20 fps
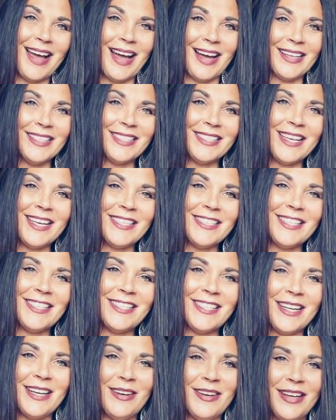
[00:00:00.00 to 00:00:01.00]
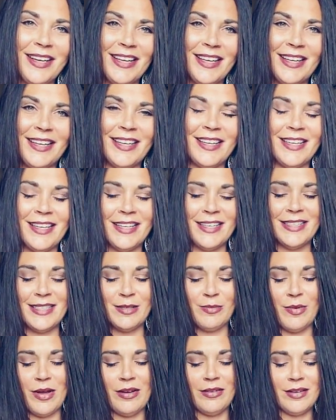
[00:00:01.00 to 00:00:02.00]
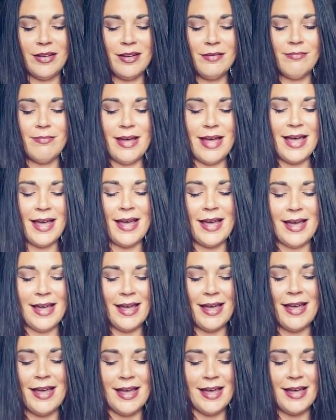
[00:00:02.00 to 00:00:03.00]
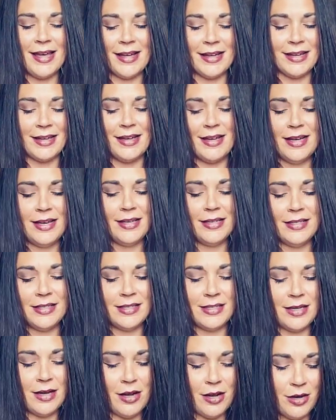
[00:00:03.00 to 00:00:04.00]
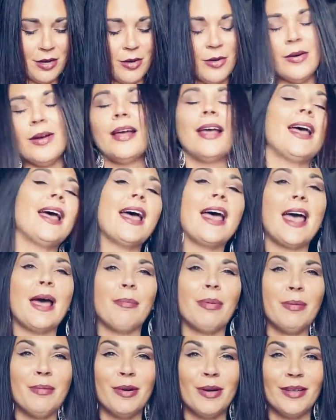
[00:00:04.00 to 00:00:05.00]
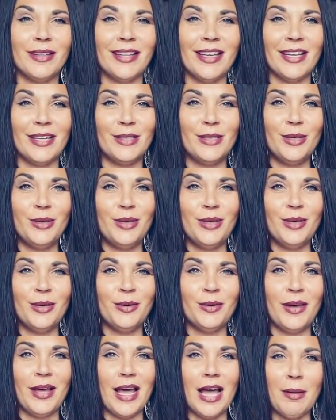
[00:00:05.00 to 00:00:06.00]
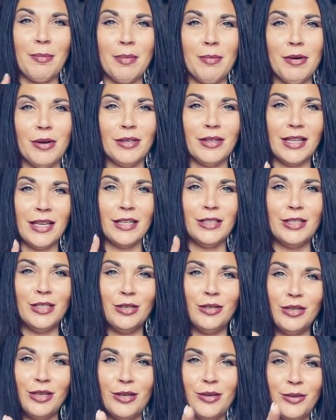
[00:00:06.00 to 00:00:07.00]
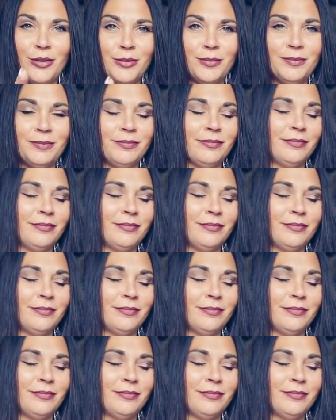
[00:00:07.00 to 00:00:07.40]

Hi Sagittarius, welcome back. So, happy birthday to you, happy birthday to you.